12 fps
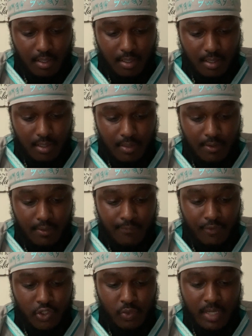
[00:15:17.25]
uh,
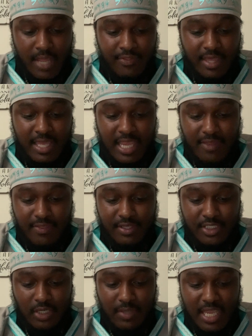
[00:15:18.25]
verse twenty-eight: The heathen
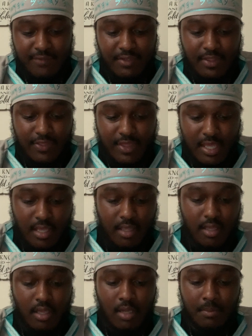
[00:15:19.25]
shall envy thee,
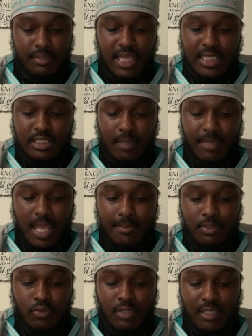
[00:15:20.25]
but they shall be able
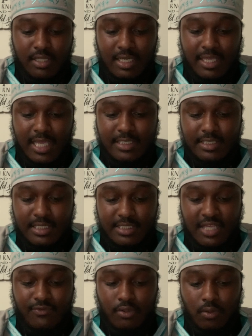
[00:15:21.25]
to do nothing against thee,
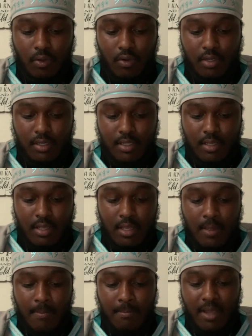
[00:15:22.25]
save the Lord.
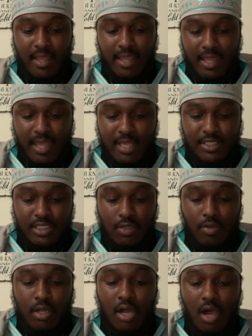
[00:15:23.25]
My hand shall
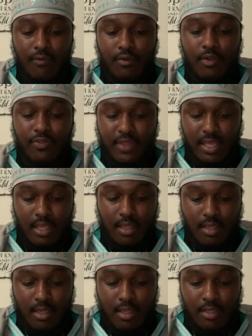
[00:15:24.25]
cover thee,
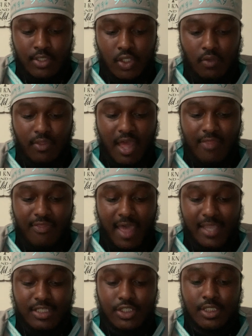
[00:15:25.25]
so that
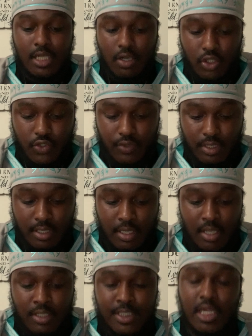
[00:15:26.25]
thy children
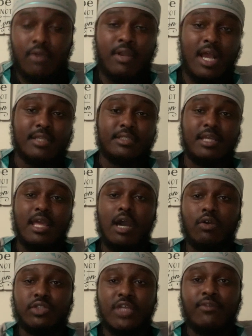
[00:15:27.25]
shall not see
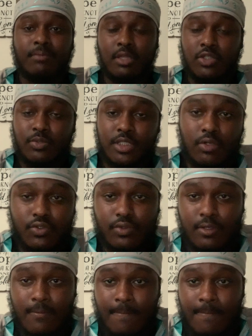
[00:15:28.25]
hell. So even brothers with children,